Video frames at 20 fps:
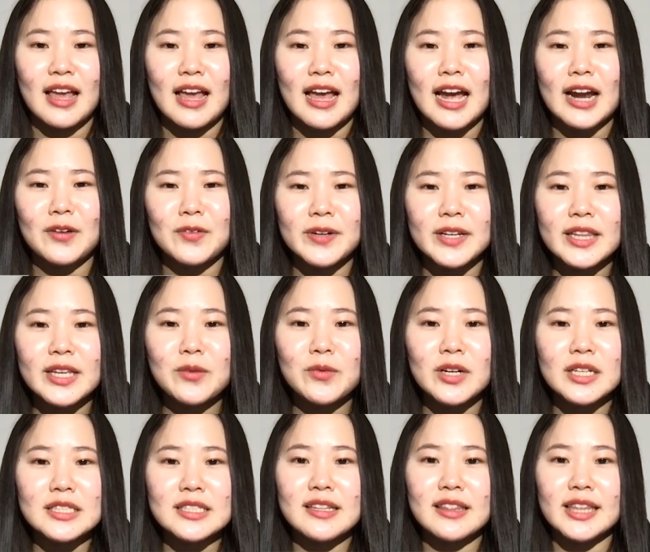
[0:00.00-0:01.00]
I really
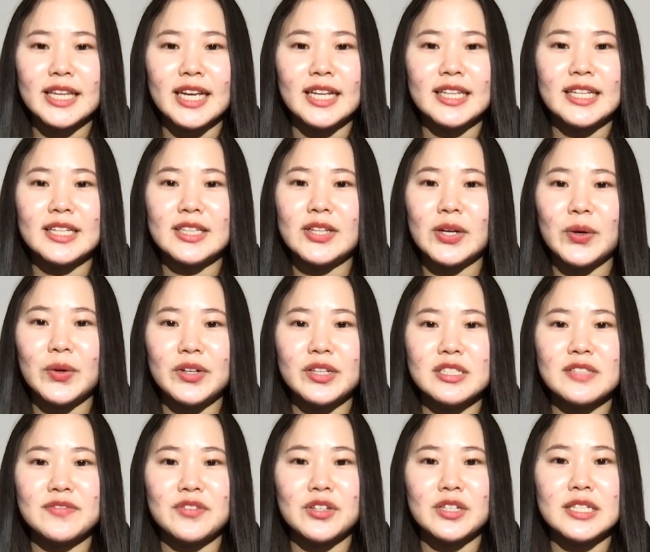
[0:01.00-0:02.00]
want to thank the
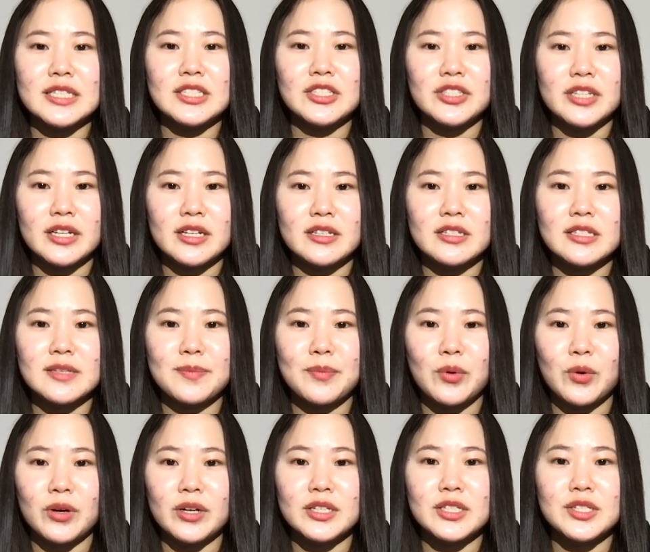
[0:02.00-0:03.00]
donors for this generous
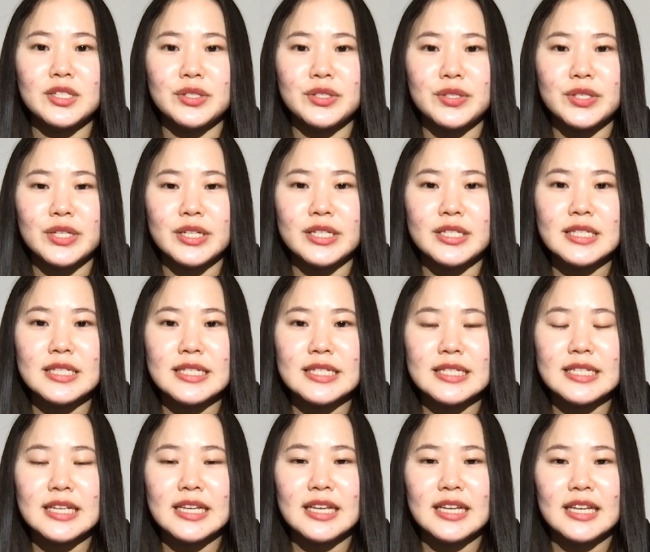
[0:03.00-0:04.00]
support to the students,
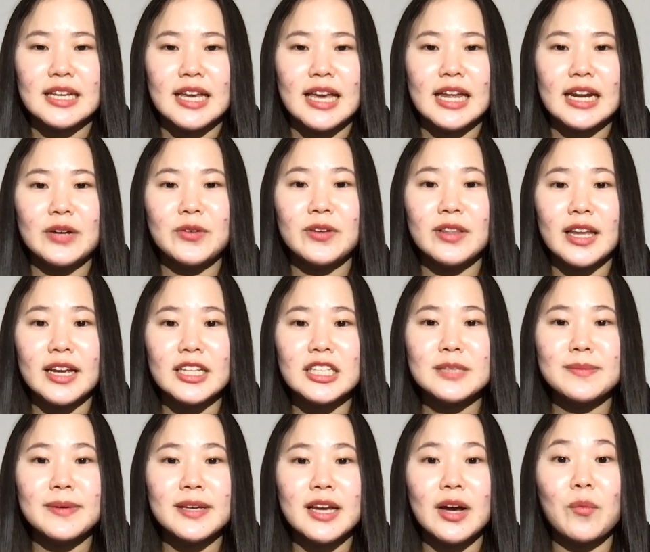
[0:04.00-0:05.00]
and I would like to
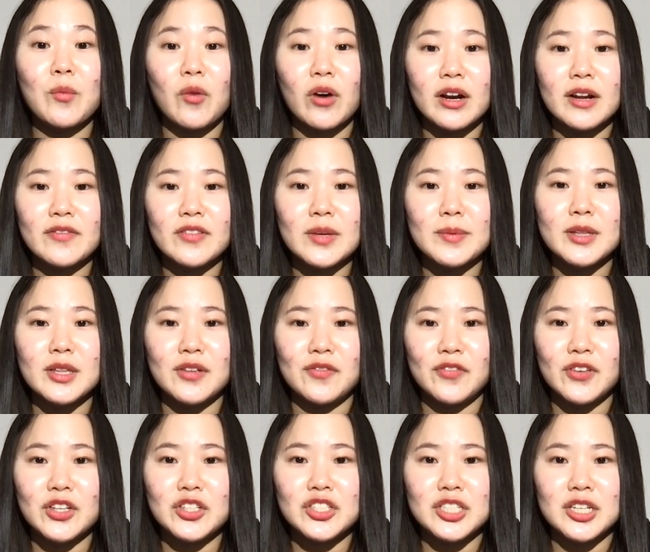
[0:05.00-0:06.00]
become one of them in the
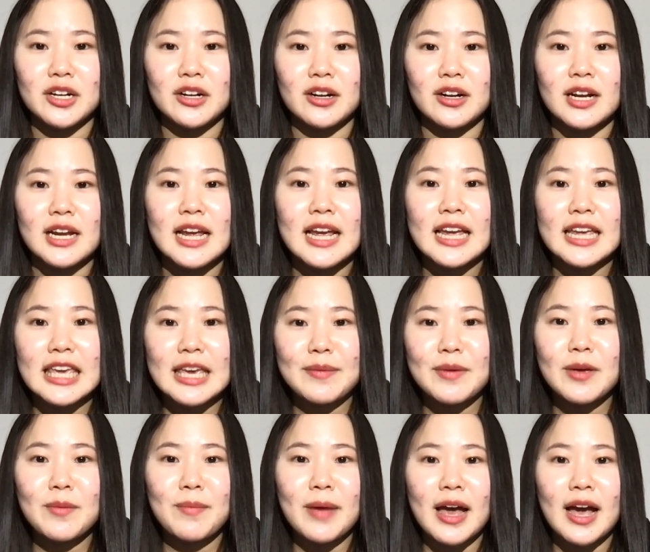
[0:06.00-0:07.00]
future,
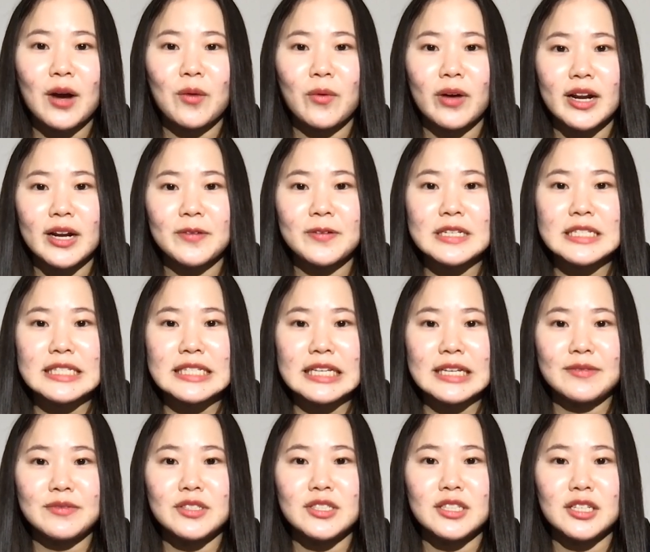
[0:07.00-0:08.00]
giving back what I
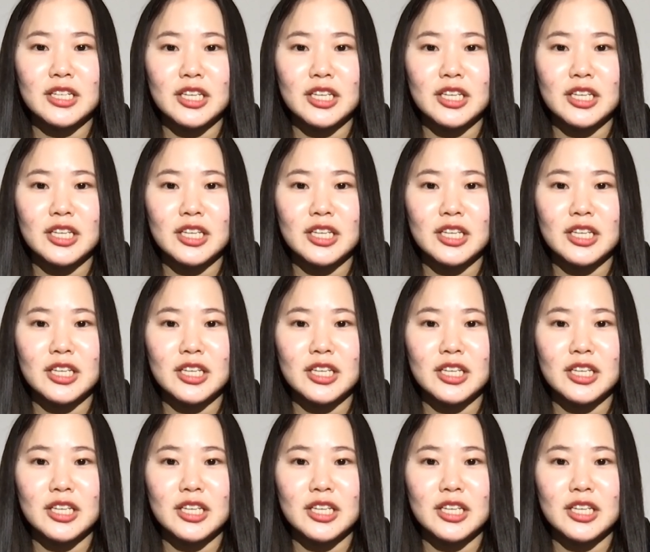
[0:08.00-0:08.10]
received to the